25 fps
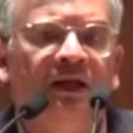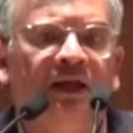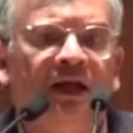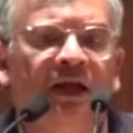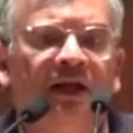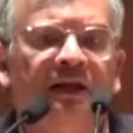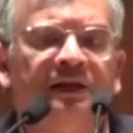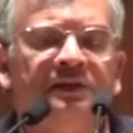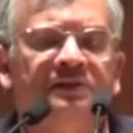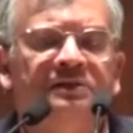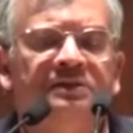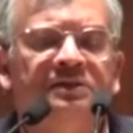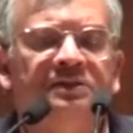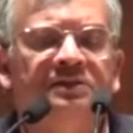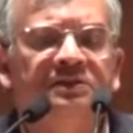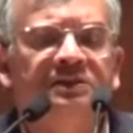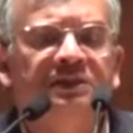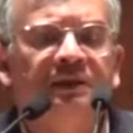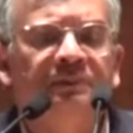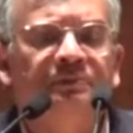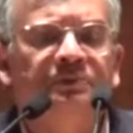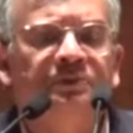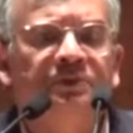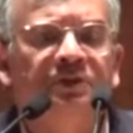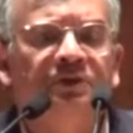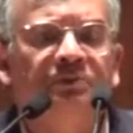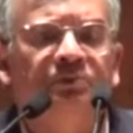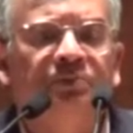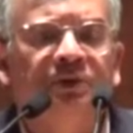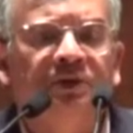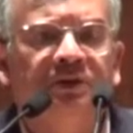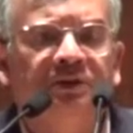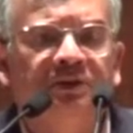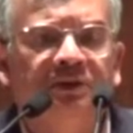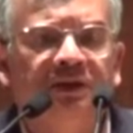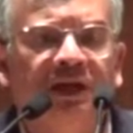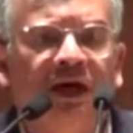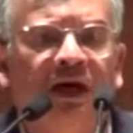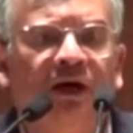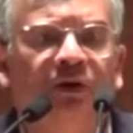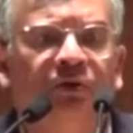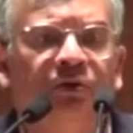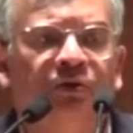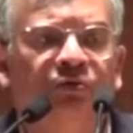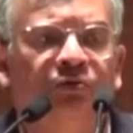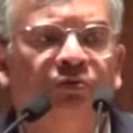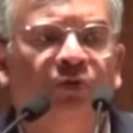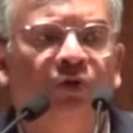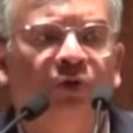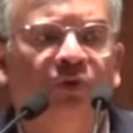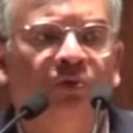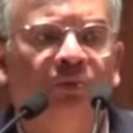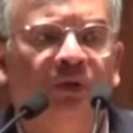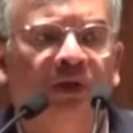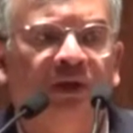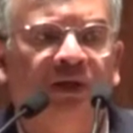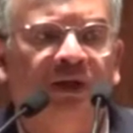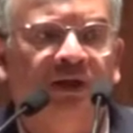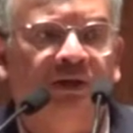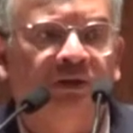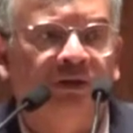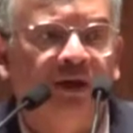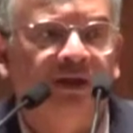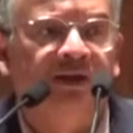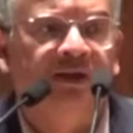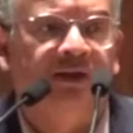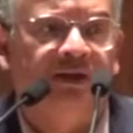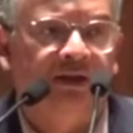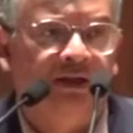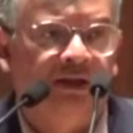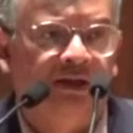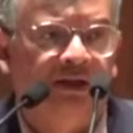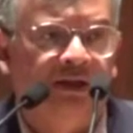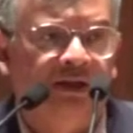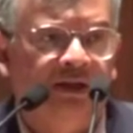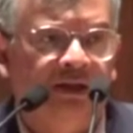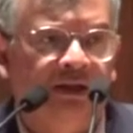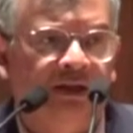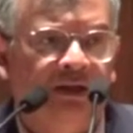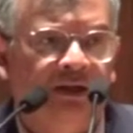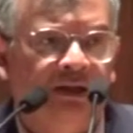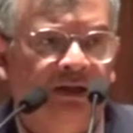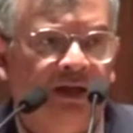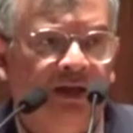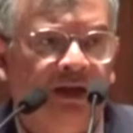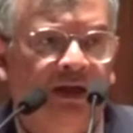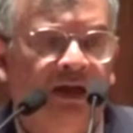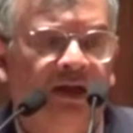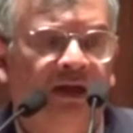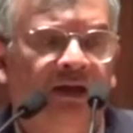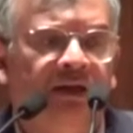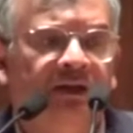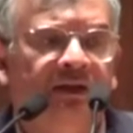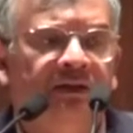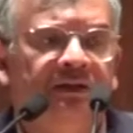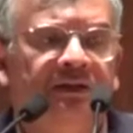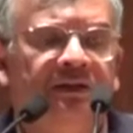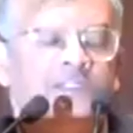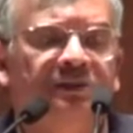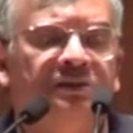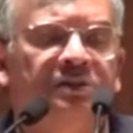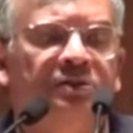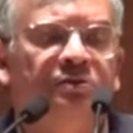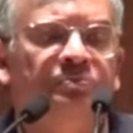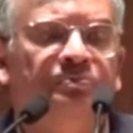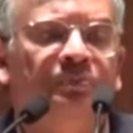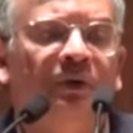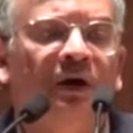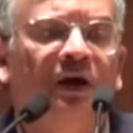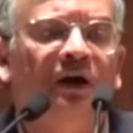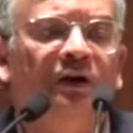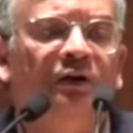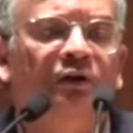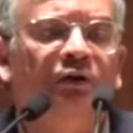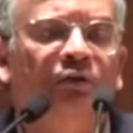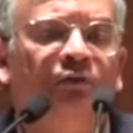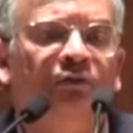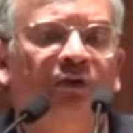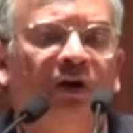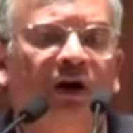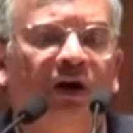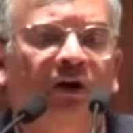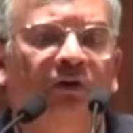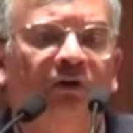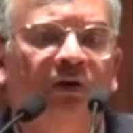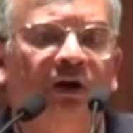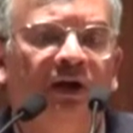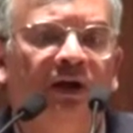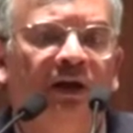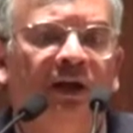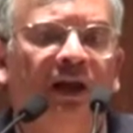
and its inception, but now is formally accredited. And this is part of our